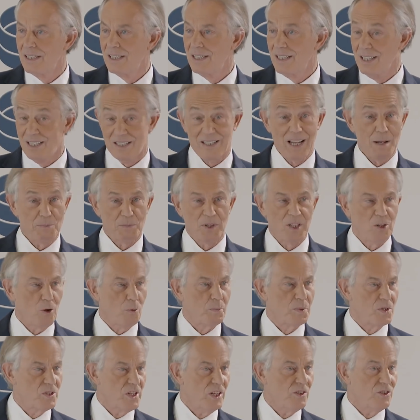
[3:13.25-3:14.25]
except in
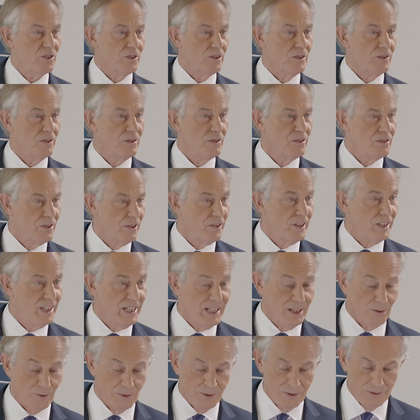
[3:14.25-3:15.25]
opposition to the
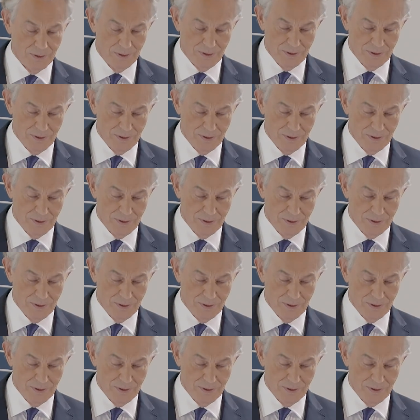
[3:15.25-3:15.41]
deal.